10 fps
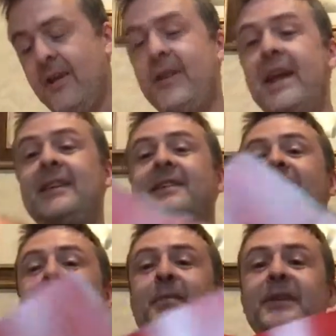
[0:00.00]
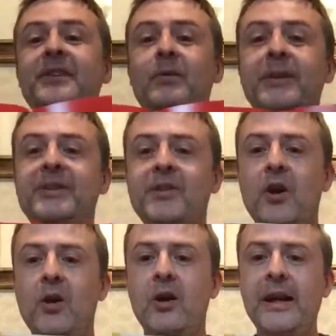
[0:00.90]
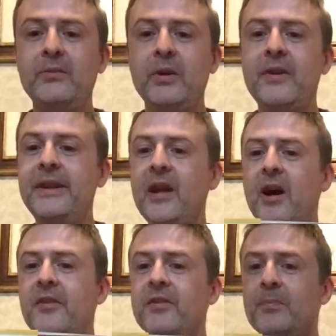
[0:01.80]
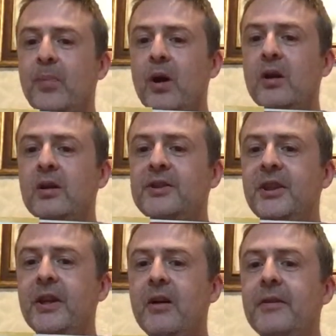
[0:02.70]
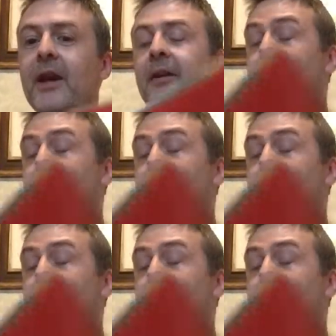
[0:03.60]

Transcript: There's that image that we saw in one of the other books, you know,